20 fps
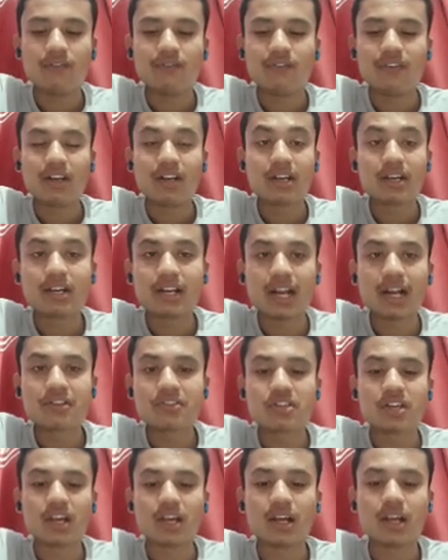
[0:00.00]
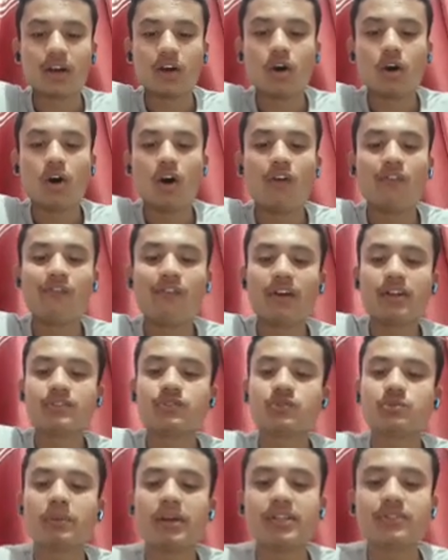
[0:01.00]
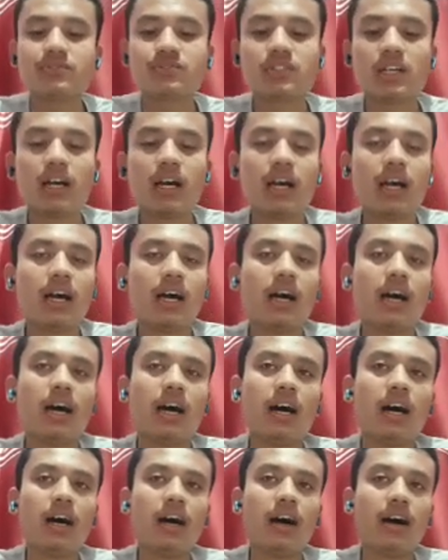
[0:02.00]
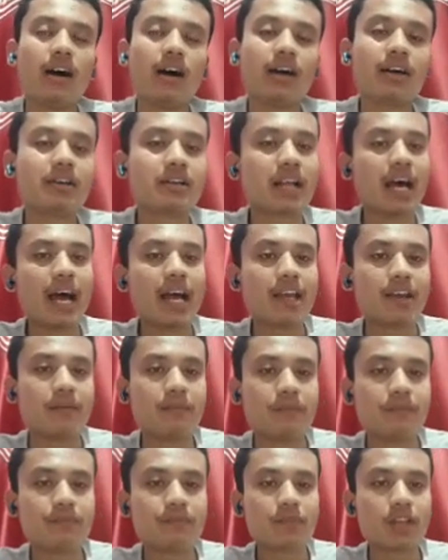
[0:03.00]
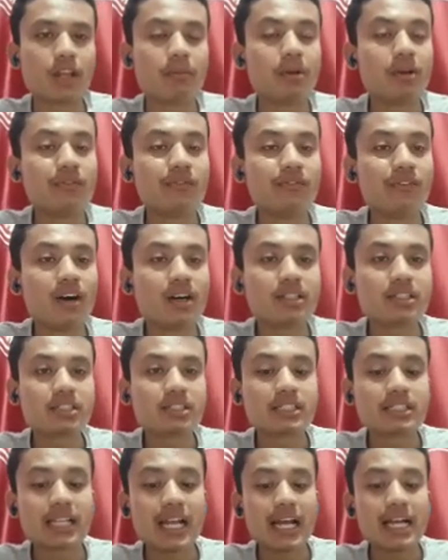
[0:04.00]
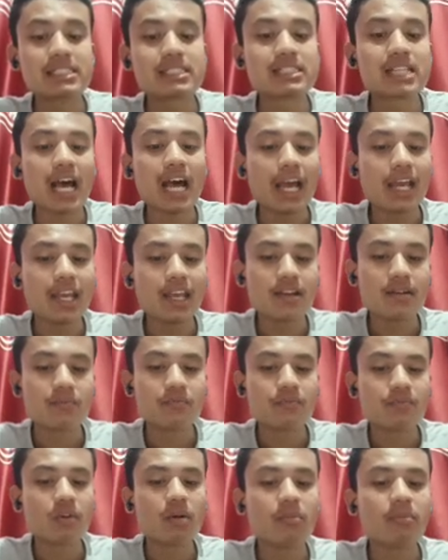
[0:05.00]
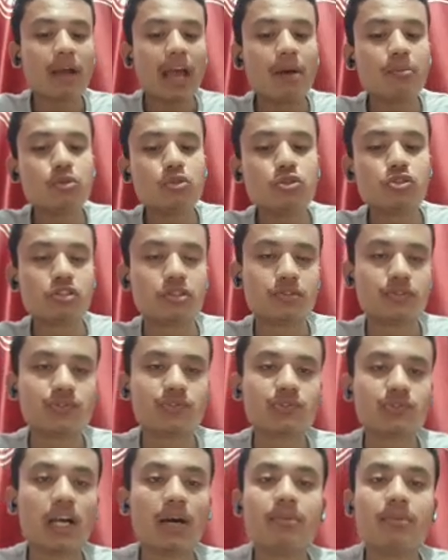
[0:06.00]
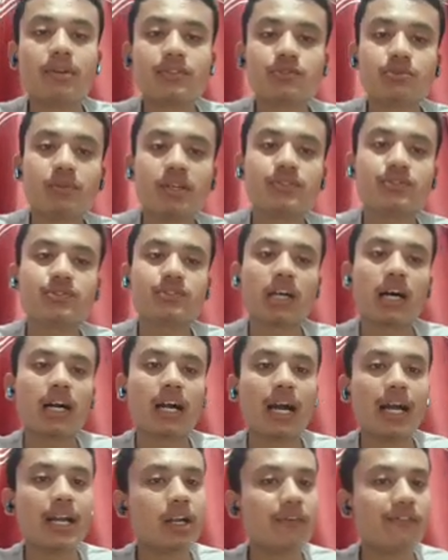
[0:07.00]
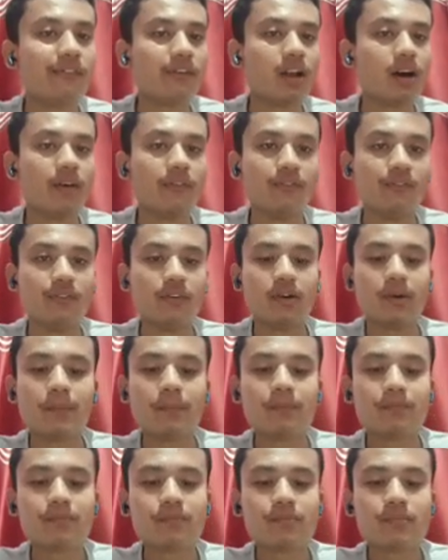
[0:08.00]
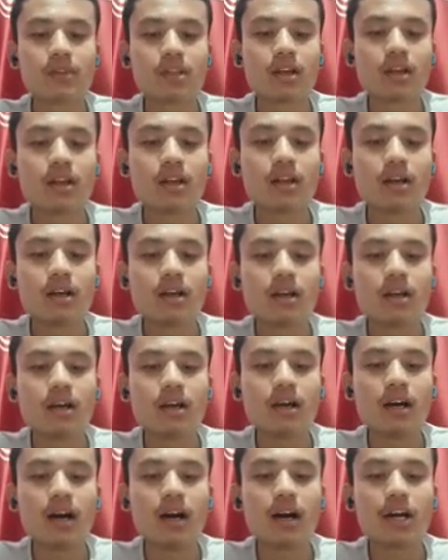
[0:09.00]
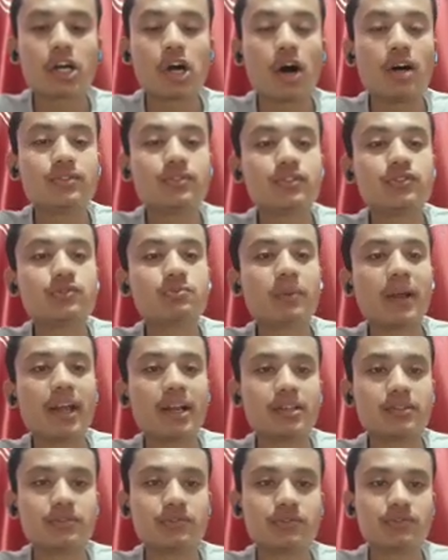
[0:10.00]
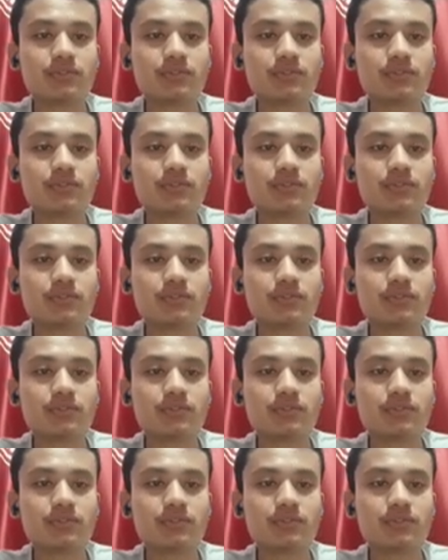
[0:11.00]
Very great thing. Offense means a crime. I mean, what great crime from amorous? Amorous means a kind of love. Causes springs.